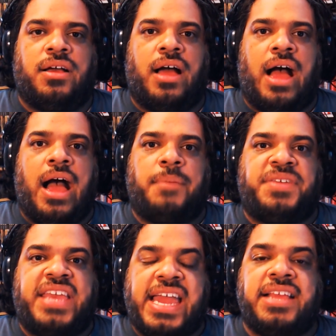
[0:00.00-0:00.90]
I'm
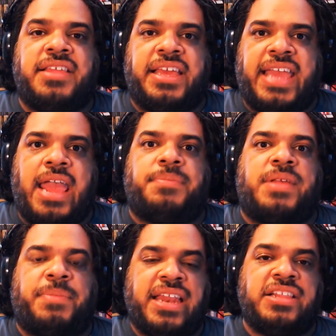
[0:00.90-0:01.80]
getting the games,
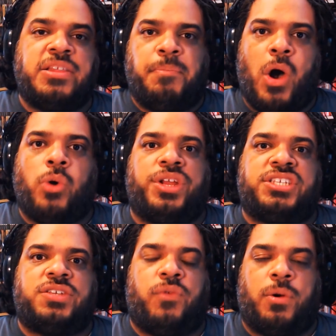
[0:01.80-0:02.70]
I'm getting the
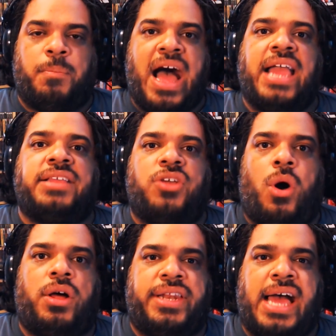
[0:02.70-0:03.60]
bonus for buying the
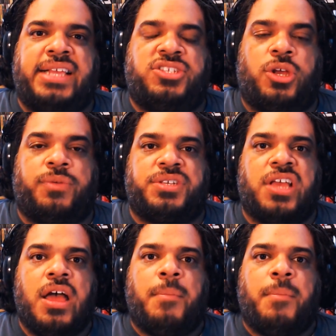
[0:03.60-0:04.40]
online service,